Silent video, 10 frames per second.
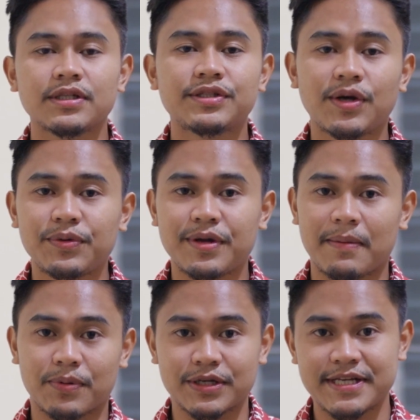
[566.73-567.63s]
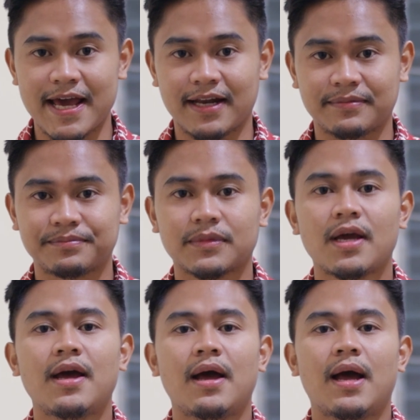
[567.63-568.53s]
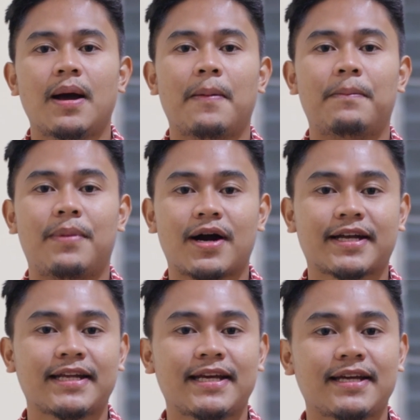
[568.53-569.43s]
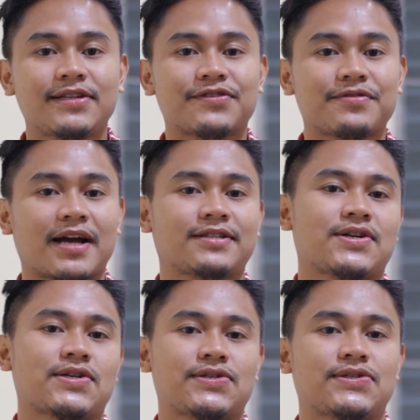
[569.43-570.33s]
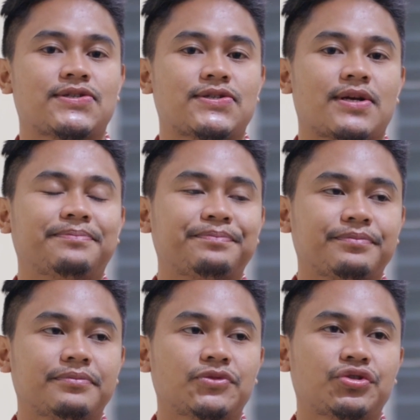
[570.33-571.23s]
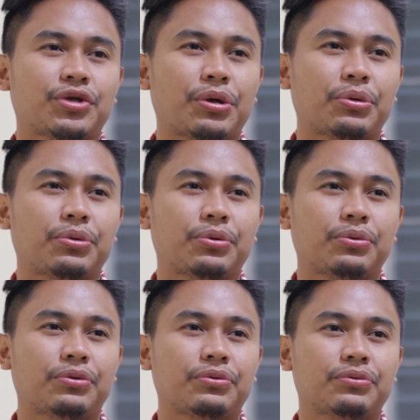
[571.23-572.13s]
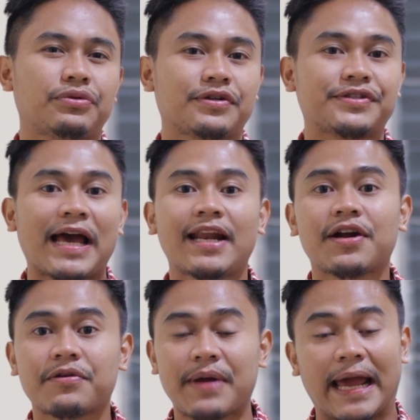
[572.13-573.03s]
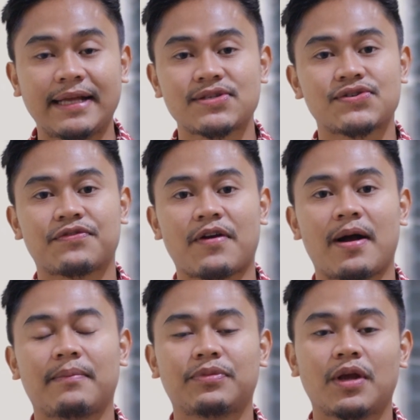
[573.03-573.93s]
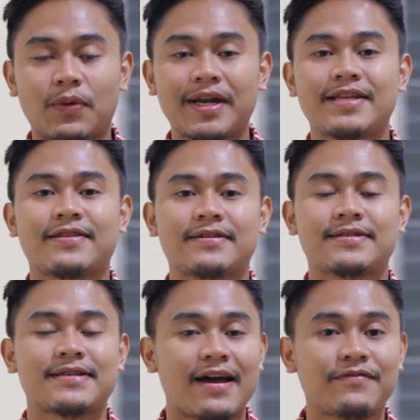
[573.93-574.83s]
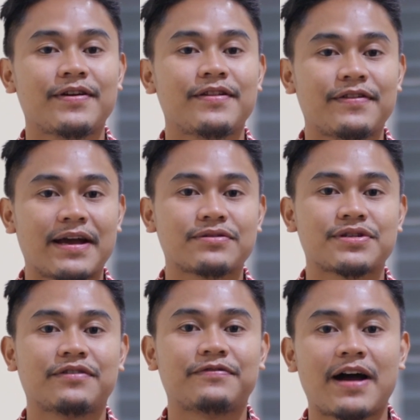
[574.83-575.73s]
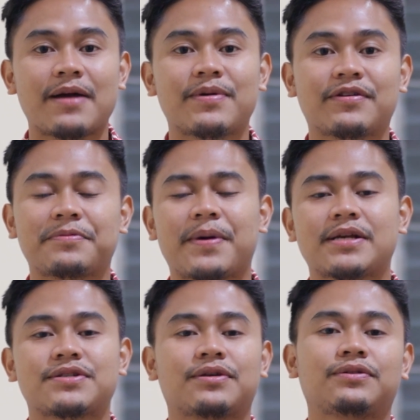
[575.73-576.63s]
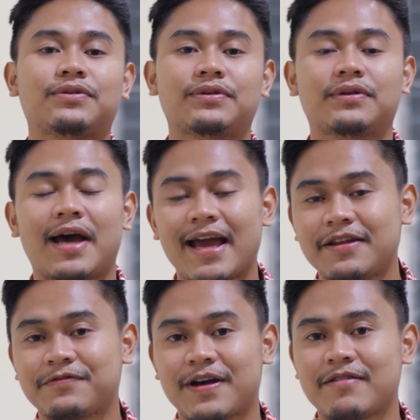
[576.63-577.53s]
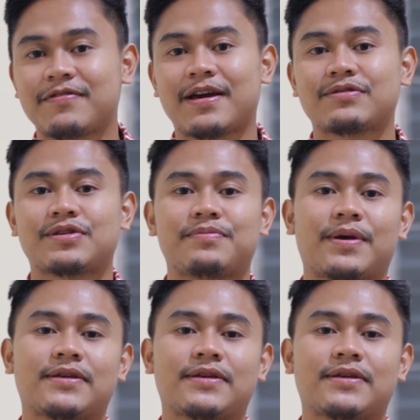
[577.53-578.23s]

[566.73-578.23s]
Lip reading: So number 10, marketing directors. So their salary range from 27,500 peso to 95,000